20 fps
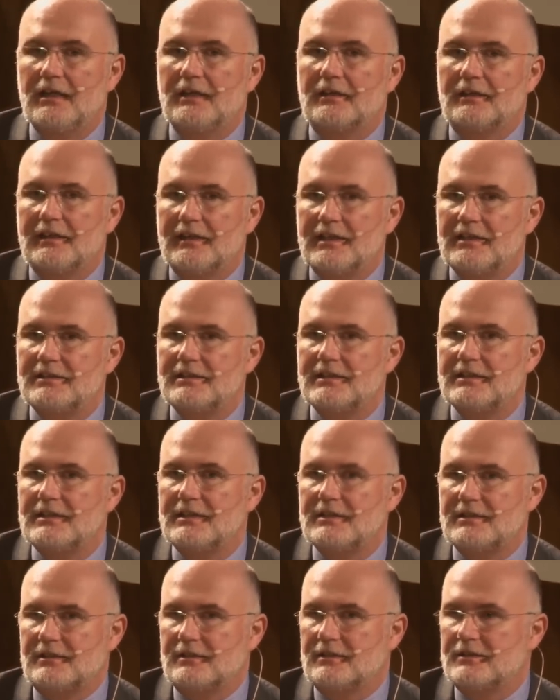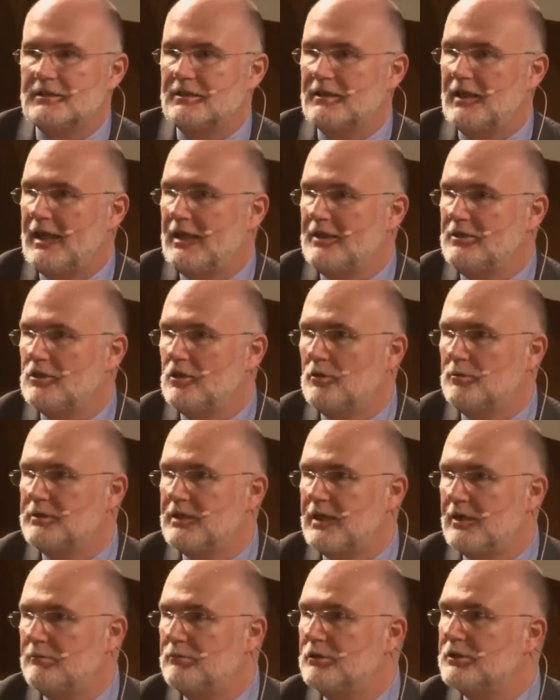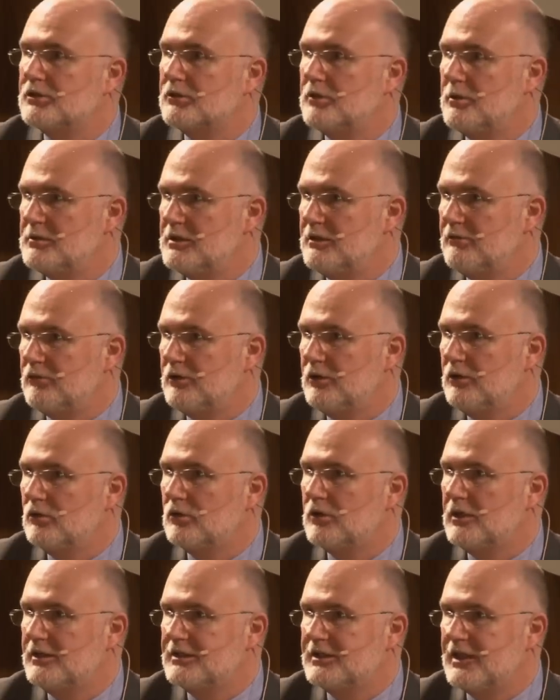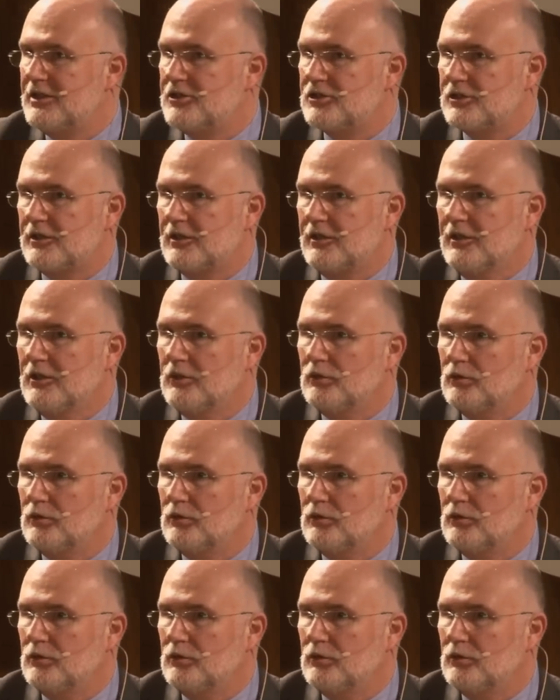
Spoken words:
at least it isn't a top-down prescriptive reorganisation.